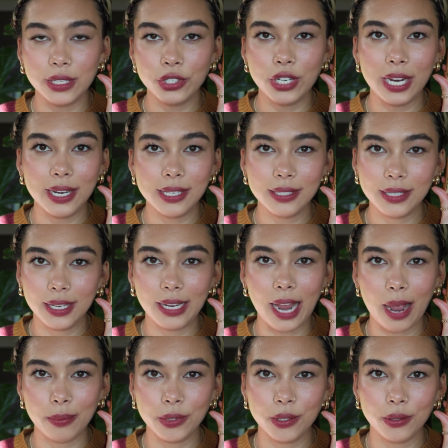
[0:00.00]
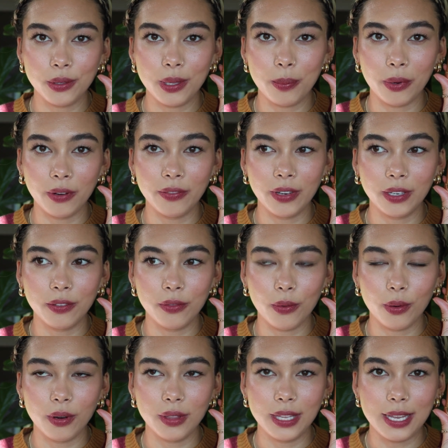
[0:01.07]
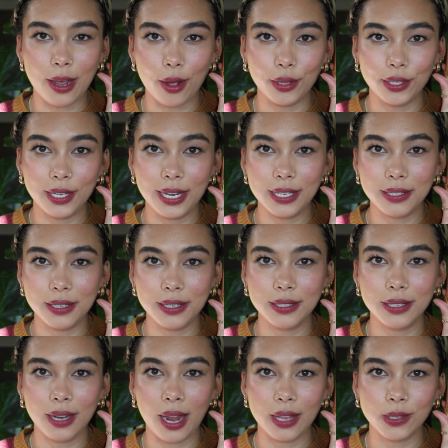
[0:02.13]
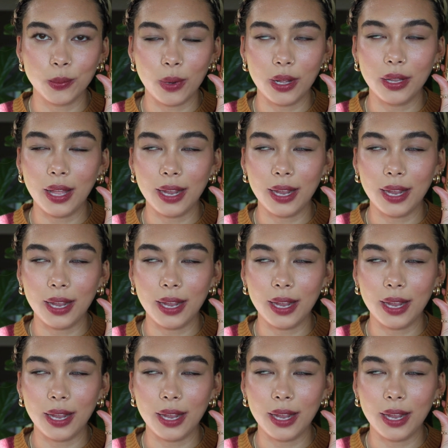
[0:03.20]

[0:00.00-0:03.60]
The shade is like absolutely perfect for the holiday season as well.